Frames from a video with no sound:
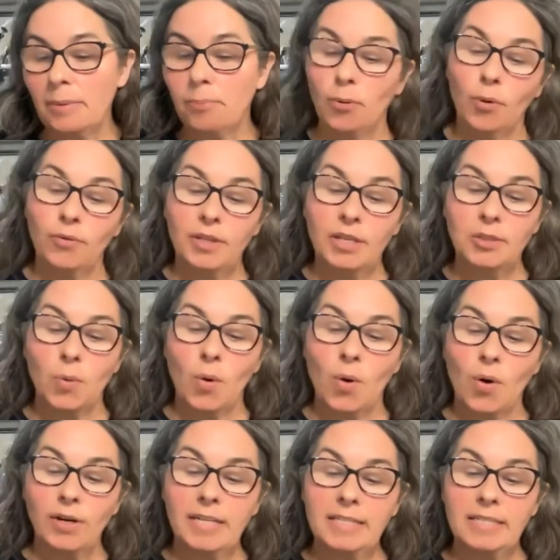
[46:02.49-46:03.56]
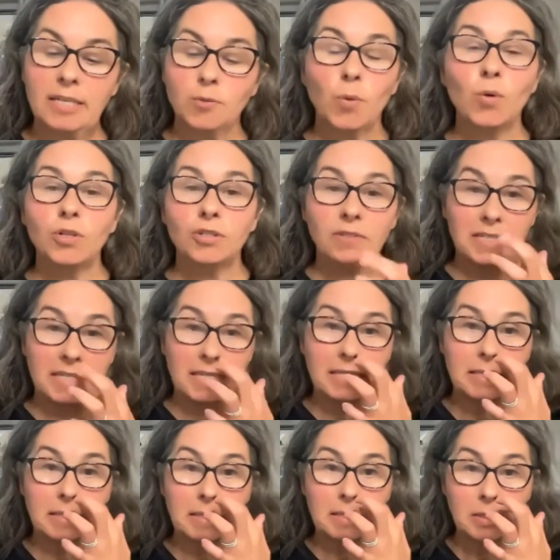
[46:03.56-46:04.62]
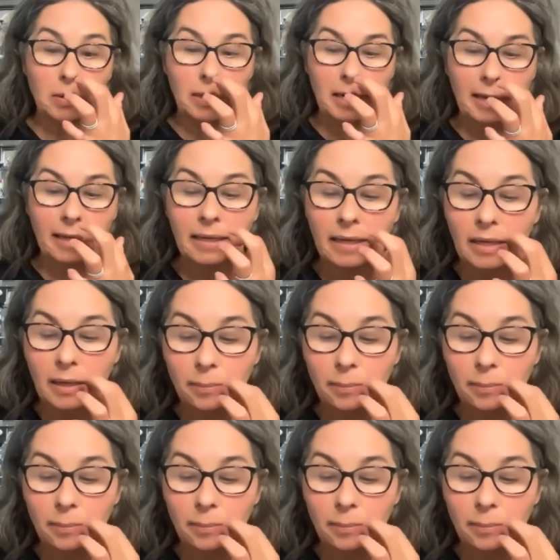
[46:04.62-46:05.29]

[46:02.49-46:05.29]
I brought this one. It says water resistant on it,